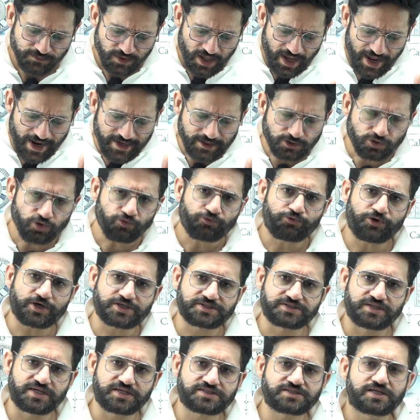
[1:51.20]
and to fix
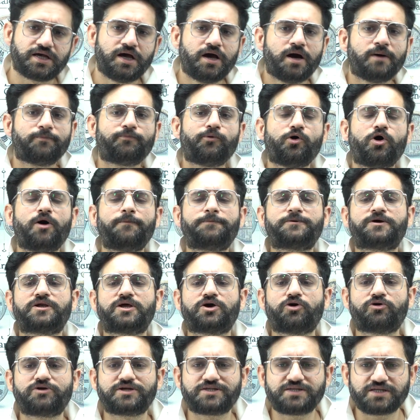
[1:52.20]
this, Pope
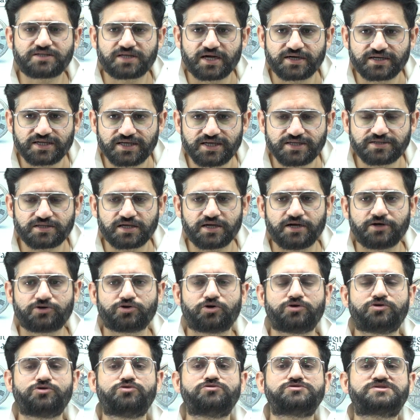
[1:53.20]
Gregory XIII
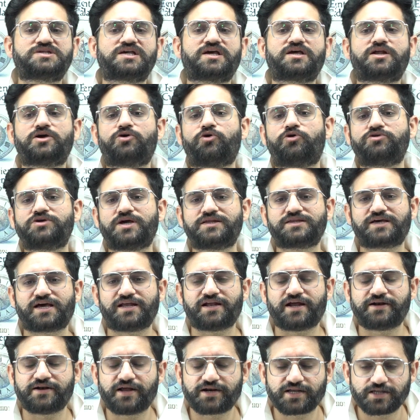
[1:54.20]
introduced the Gregorian
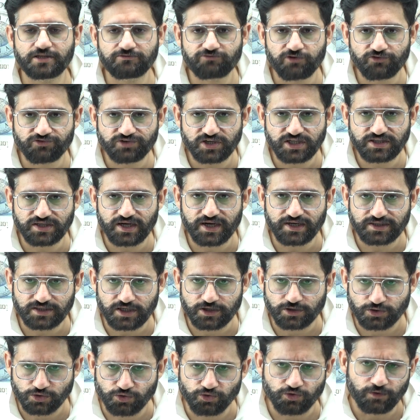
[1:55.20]
calendar in
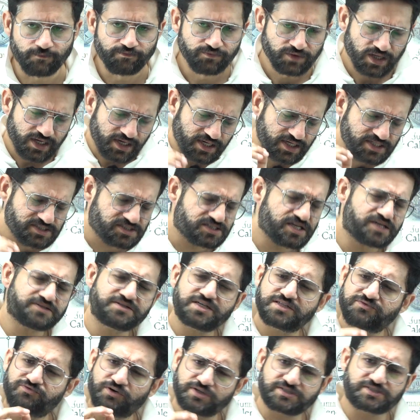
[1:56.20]
1582. His changes
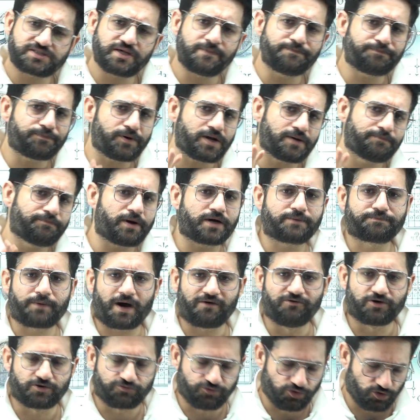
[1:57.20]
were simple but
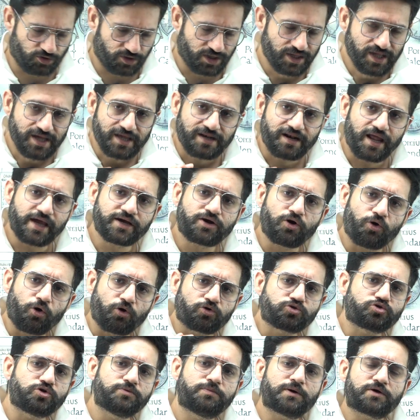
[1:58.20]
powerful, like
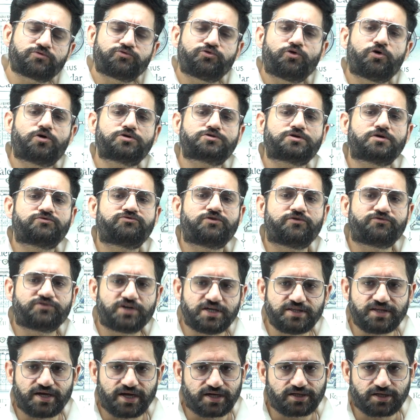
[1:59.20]
October 4th of
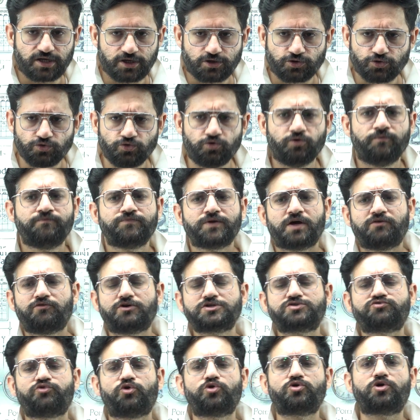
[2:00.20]
1582 was
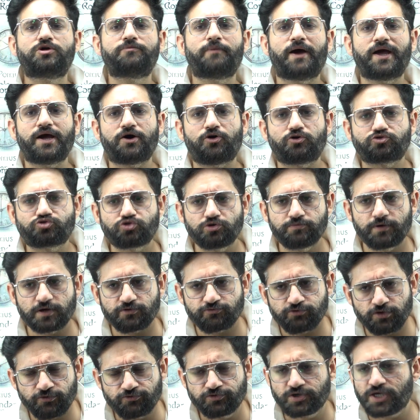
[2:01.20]
followed by October
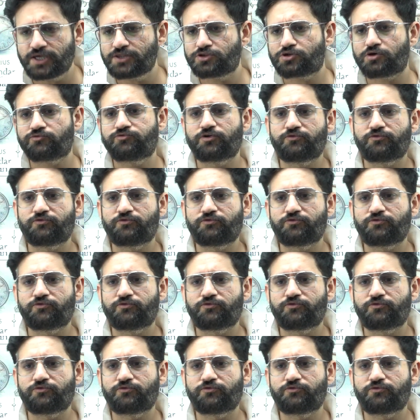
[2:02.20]
15th of